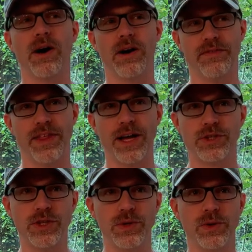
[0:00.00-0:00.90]
part of
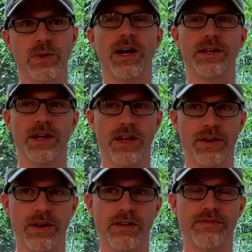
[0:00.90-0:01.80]
that too,
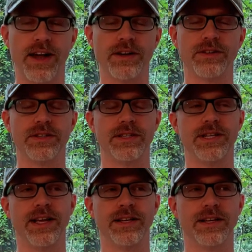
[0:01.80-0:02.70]
another factor to
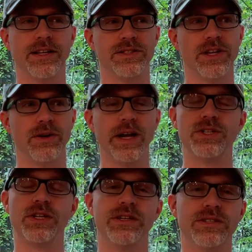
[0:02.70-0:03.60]
take into
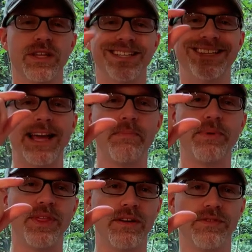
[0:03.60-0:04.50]
consideration is the
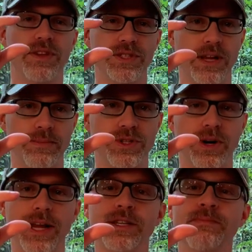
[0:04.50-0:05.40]
depth of the
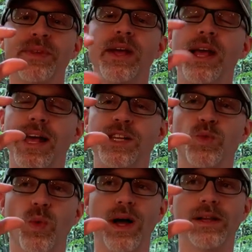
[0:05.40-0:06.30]
substrate, as
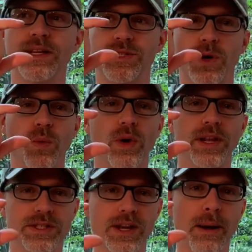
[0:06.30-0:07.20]
well as
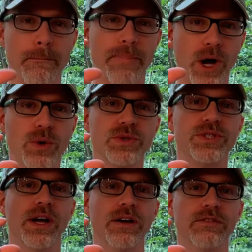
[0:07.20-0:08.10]
what it's
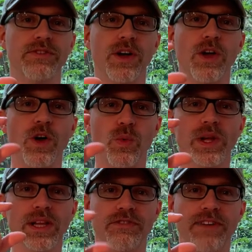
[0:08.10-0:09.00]
composed of,
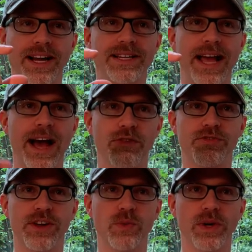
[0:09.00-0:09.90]
will affect how
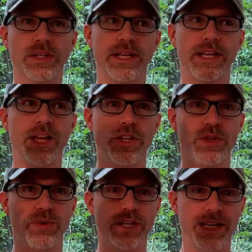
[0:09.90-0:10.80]
frequently
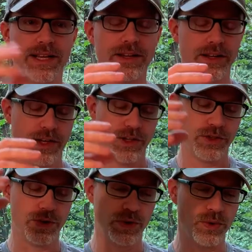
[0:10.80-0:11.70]
you need
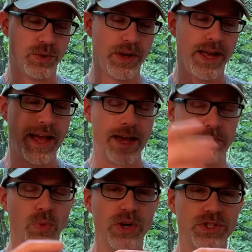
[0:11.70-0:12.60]
to
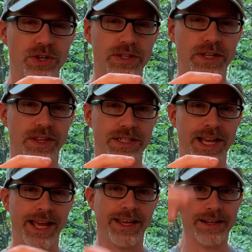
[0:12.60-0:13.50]
add moisture to the
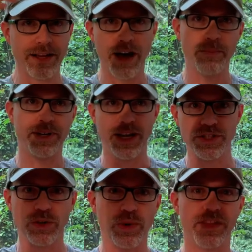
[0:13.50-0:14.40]
tank in
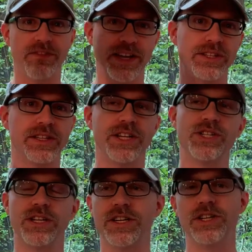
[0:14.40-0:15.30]
combination with the
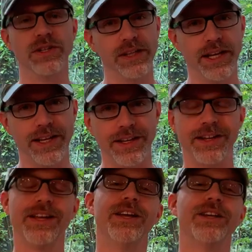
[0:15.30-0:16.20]
ventilation in your
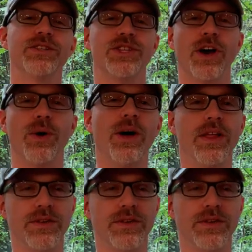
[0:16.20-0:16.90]
lid. So